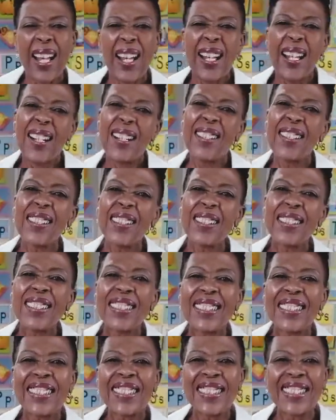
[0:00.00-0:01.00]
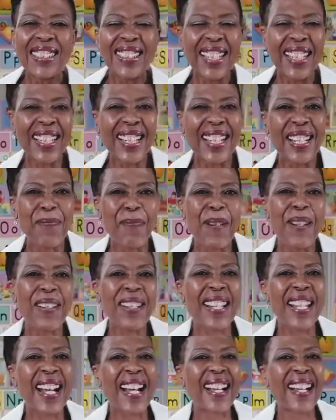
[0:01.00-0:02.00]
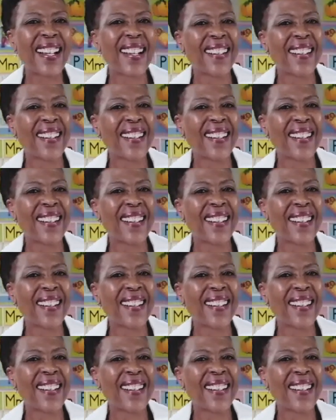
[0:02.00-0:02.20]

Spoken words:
Oh, look at this poster.